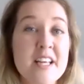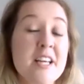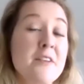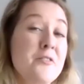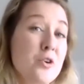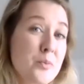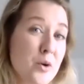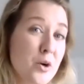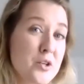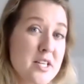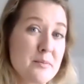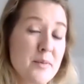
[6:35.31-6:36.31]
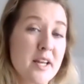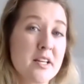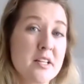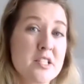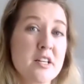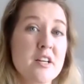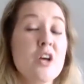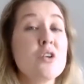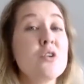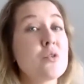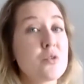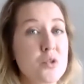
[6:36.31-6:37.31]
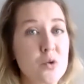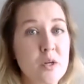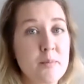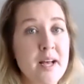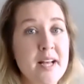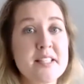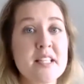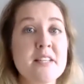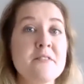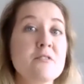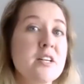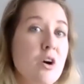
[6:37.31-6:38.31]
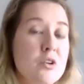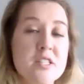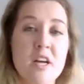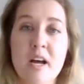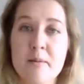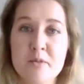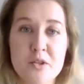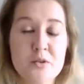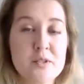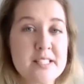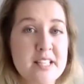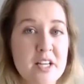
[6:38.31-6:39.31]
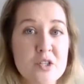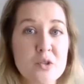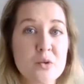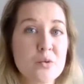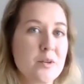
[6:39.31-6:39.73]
If you're a project manager, you can talk about delivery on time to schedule.